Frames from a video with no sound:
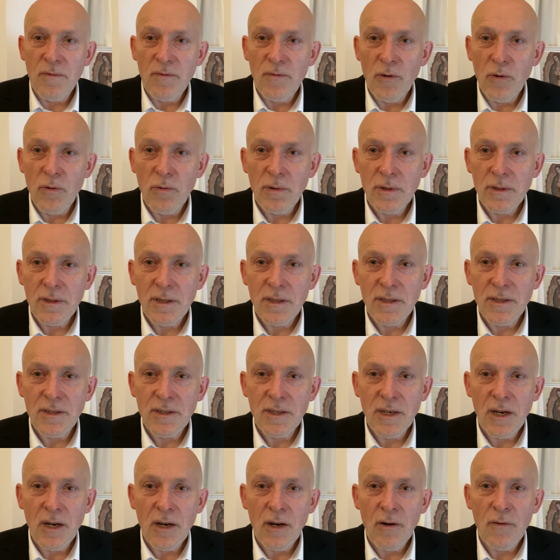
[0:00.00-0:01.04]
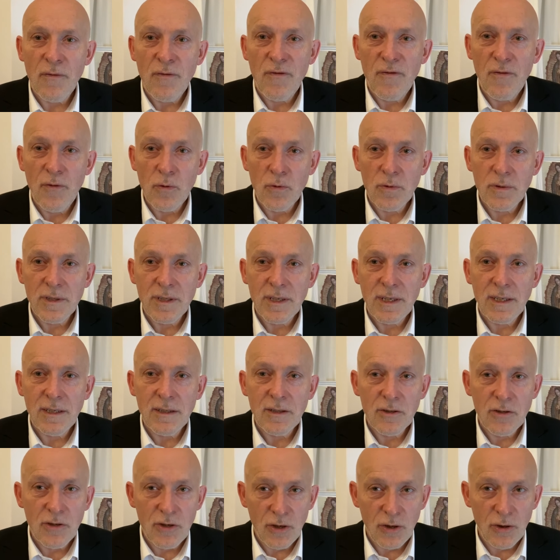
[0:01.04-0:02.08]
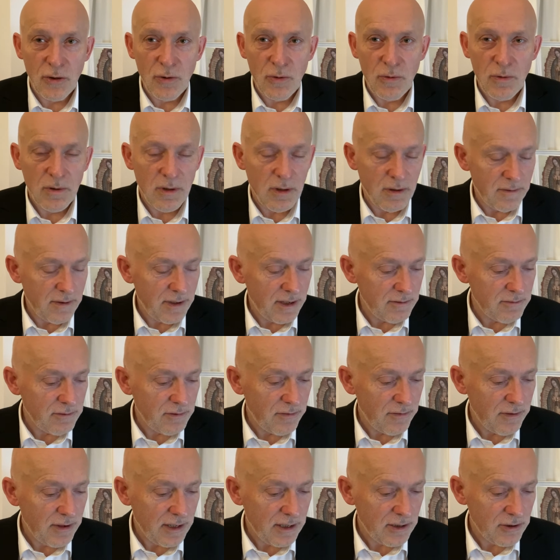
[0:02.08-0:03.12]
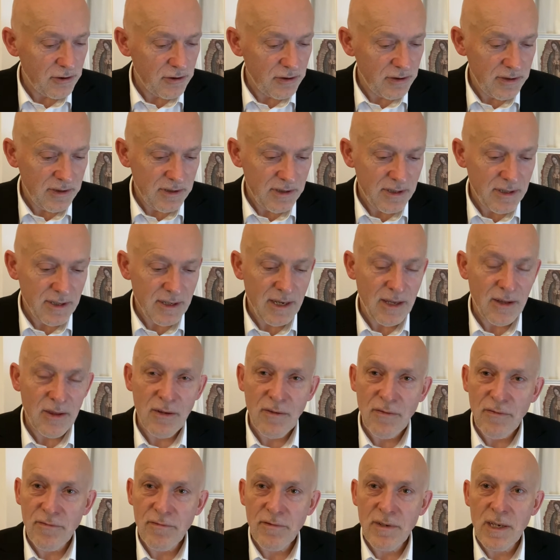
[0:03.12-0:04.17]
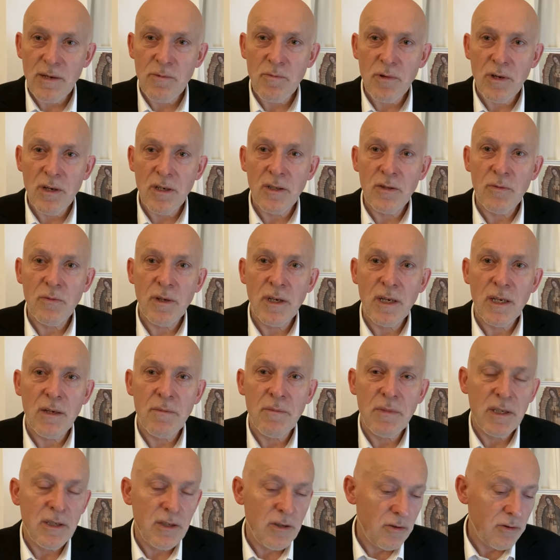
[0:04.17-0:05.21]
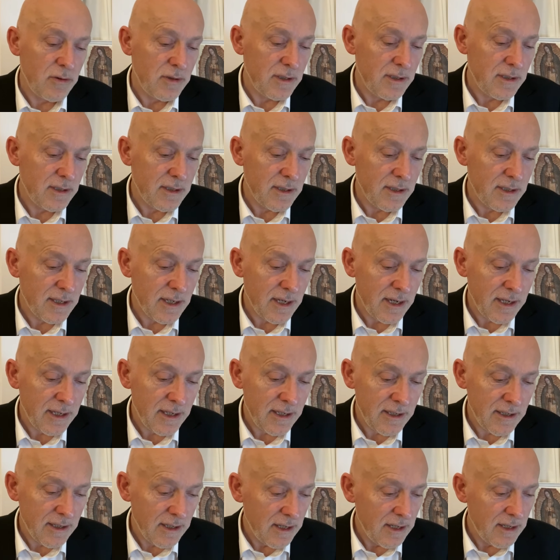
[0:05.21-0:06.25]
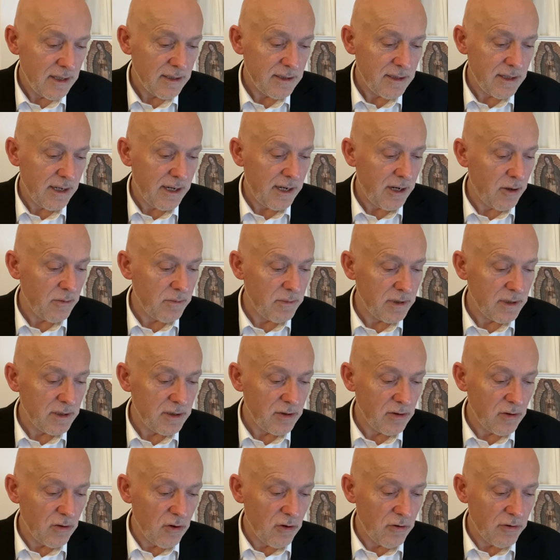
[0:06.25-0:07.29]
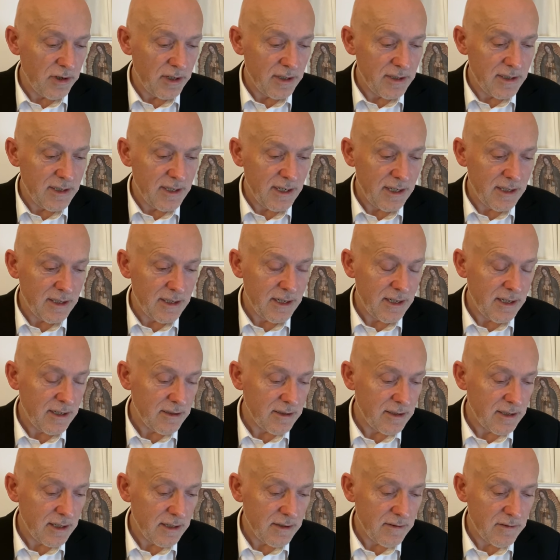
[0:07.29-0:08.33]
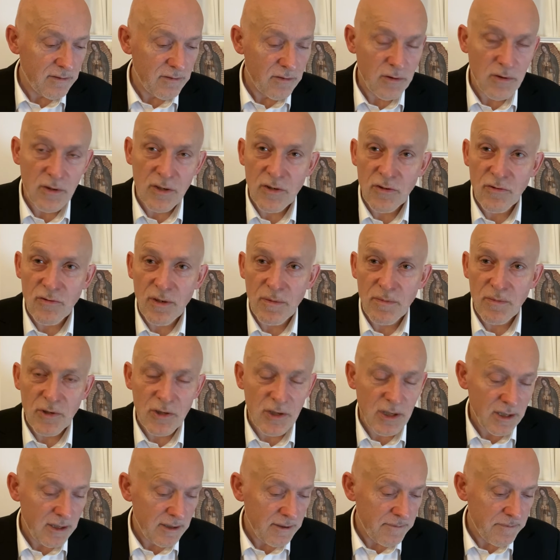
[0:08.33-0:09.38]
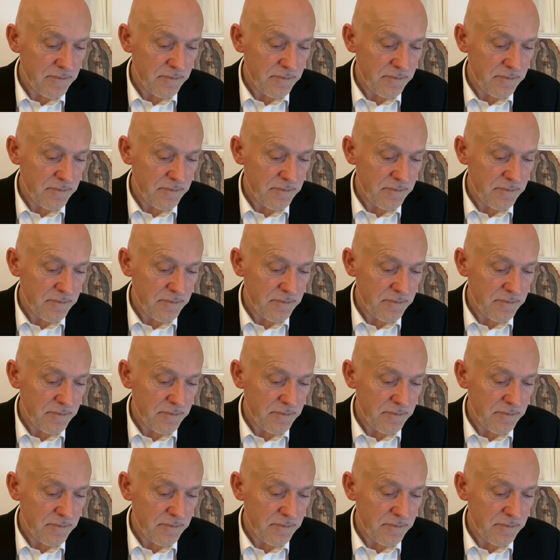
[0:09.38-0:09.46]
forward to star 42 of our reflections, and the three words we're going to be using today to help us orientate ourselves through the scripture